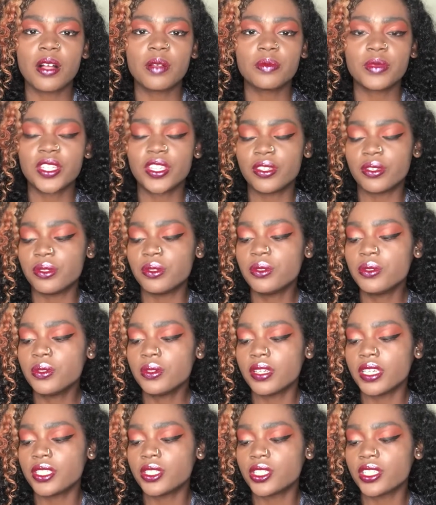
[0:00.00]
cute.
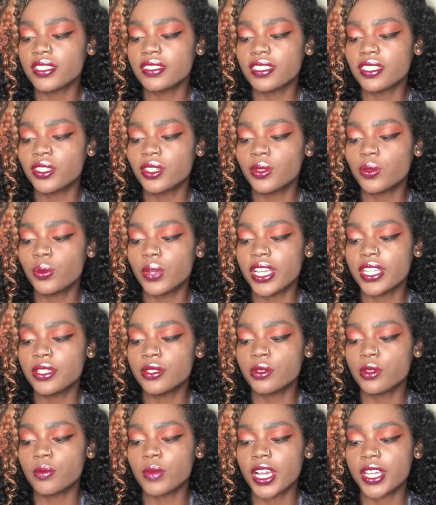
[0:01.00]
It's just a good way
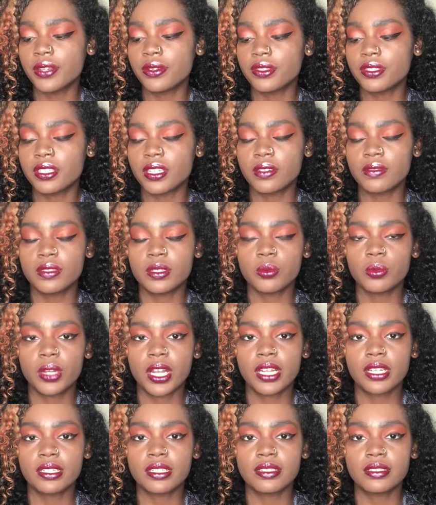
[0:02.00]
to remind yourself to
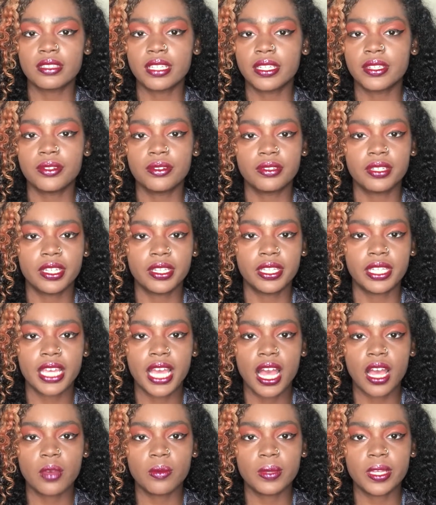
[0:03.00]
practice like your daily
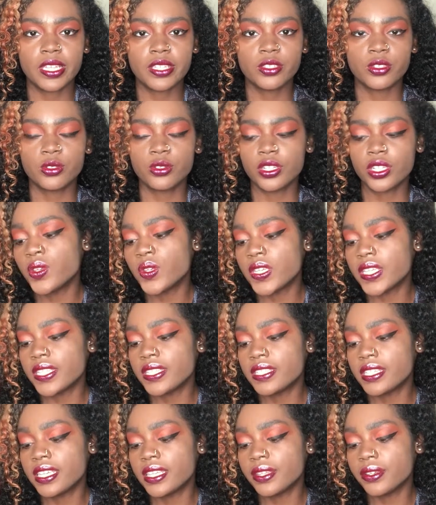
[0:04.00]
habits. Drink. You can
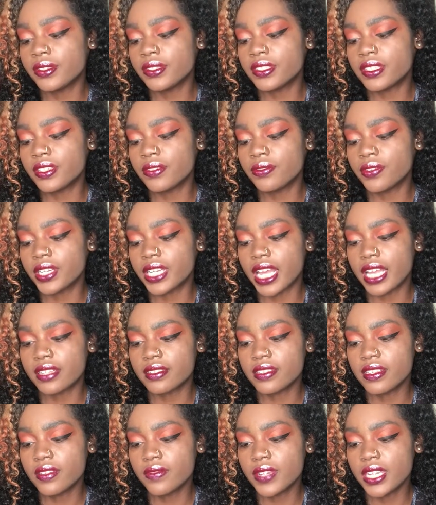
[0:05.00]
see there's different
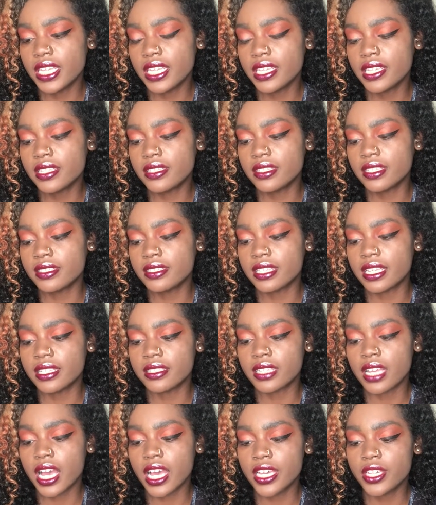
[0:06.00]
activities. It
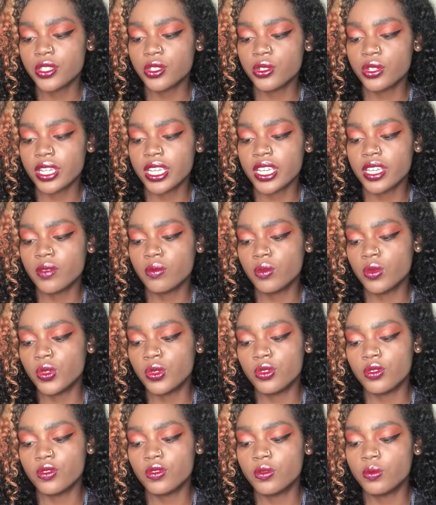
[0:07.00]
says hydrate,
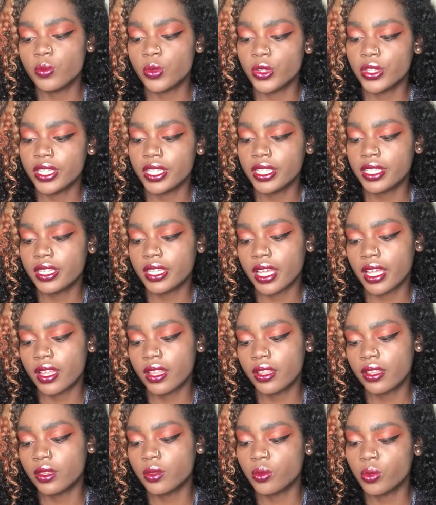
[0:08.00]
move, breathe,
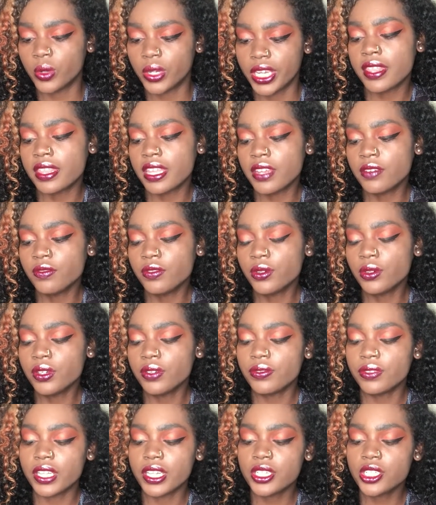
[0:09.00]
health, break. Then for
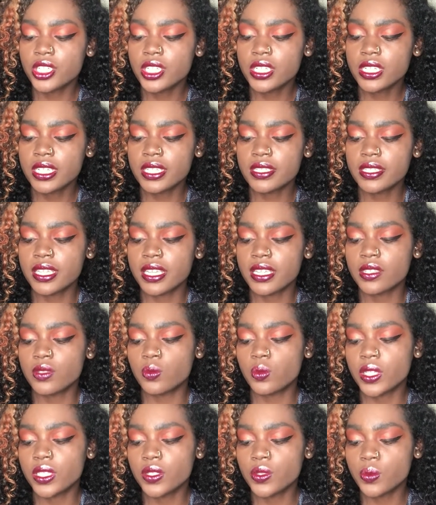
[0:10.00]
reflection, it says,
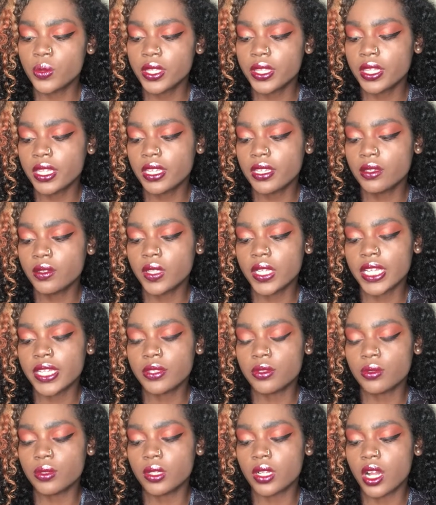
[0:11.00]
what's one thing you like
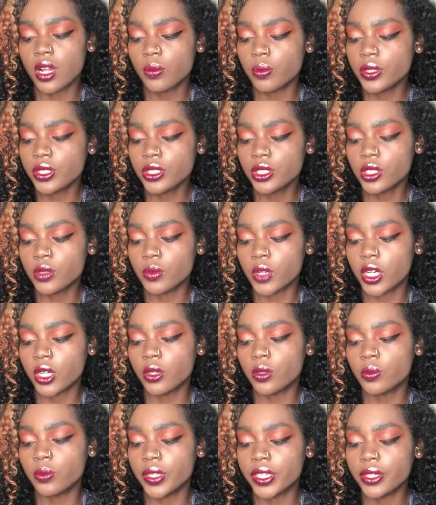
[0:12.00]
to accomplish
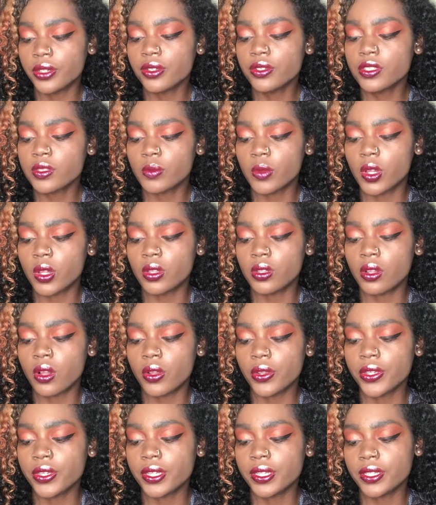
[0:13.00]
tomorrow, big or small?
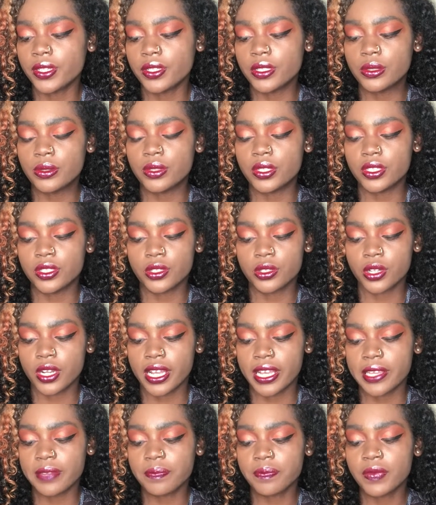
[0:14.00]
All you got to do is
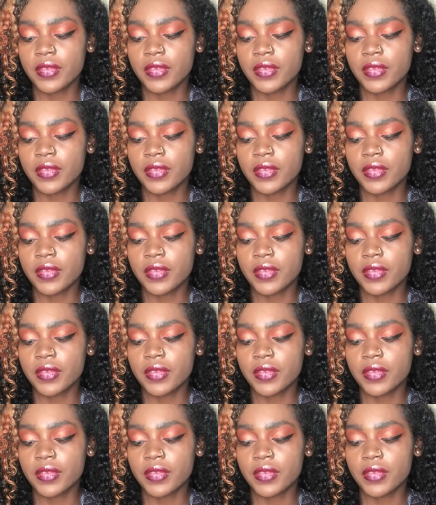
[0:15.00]
try.